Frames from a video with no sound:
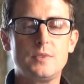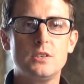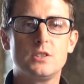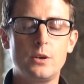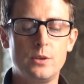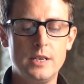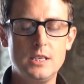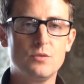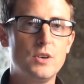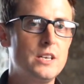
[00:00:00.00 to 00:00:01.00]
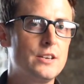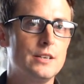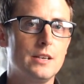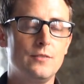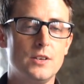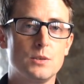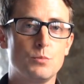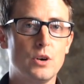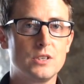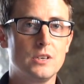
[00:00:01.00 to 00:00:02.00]
So these are really good if it's a
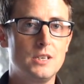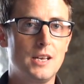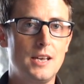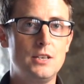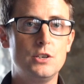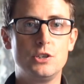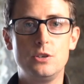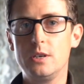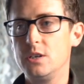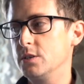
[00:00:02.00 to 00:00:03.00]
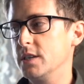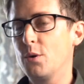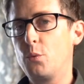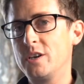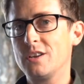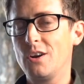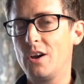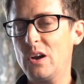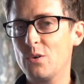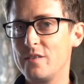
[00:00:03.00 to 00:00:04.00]
bright sunny day, you're shooting using window
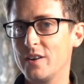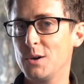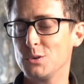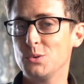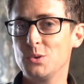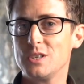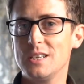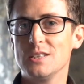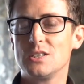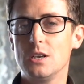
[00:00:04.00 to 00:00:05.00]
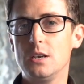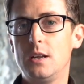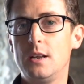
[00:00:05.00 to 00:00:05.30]
light or even outdoors in the sun.